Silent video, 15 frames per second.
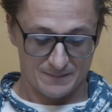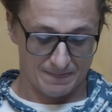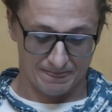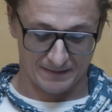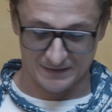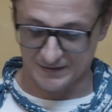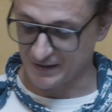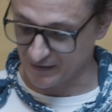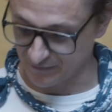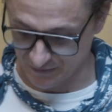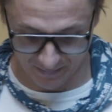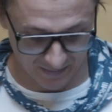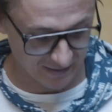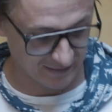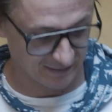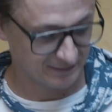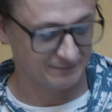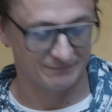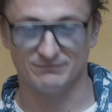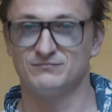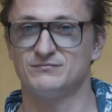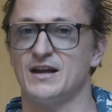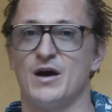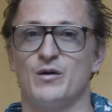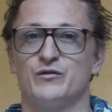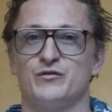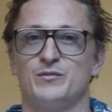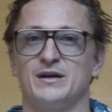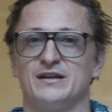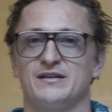instead of spending however
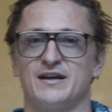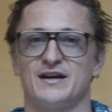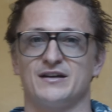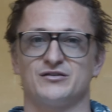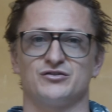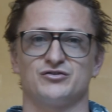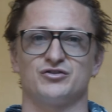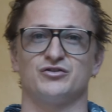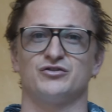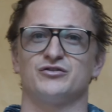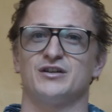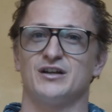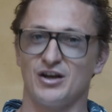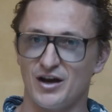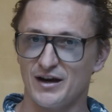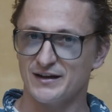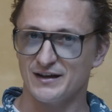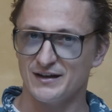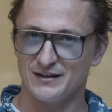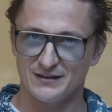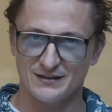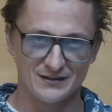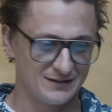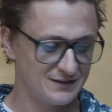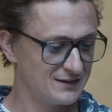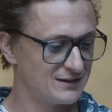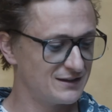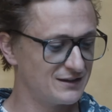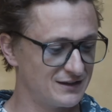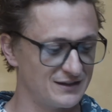many thousands on a Leica,
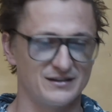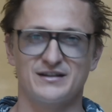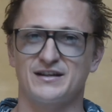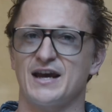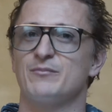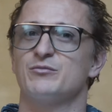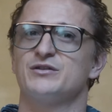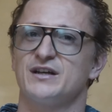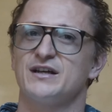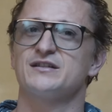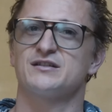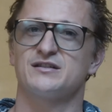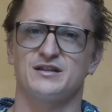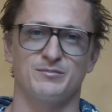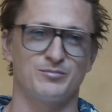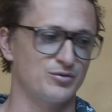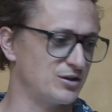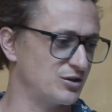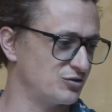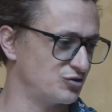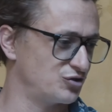this camera does a pretty good